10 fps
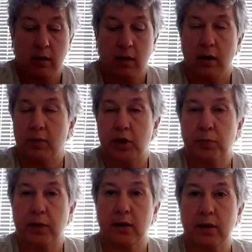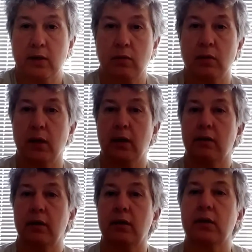just because I don't like
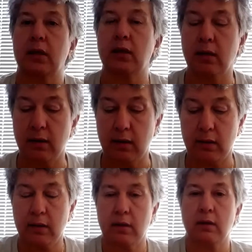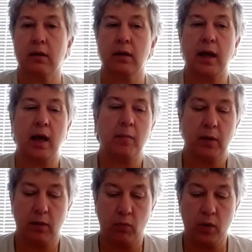things getting in the
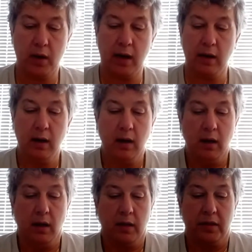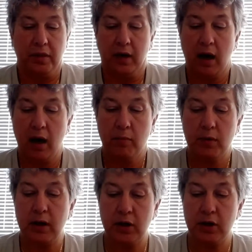hammock and whatnot. The
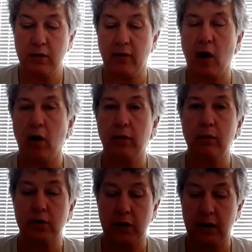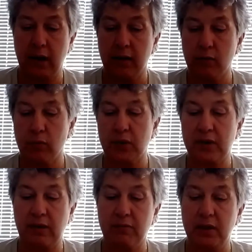combination of all those together was
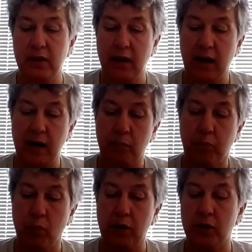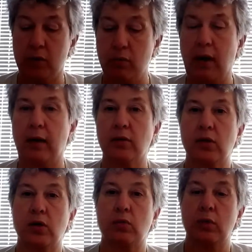79.2
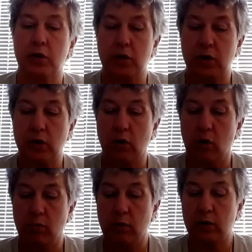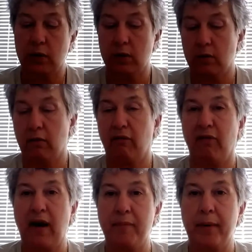ounces, which is almost
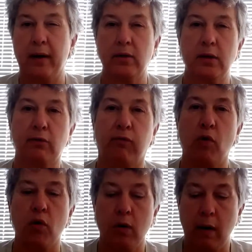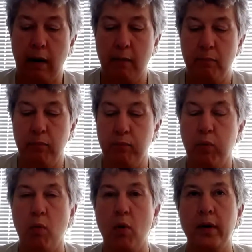5 pounds. It's
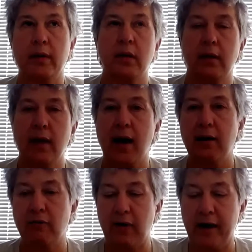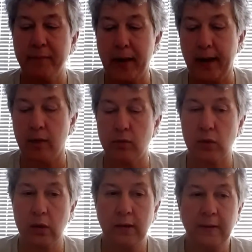4.95 pounds.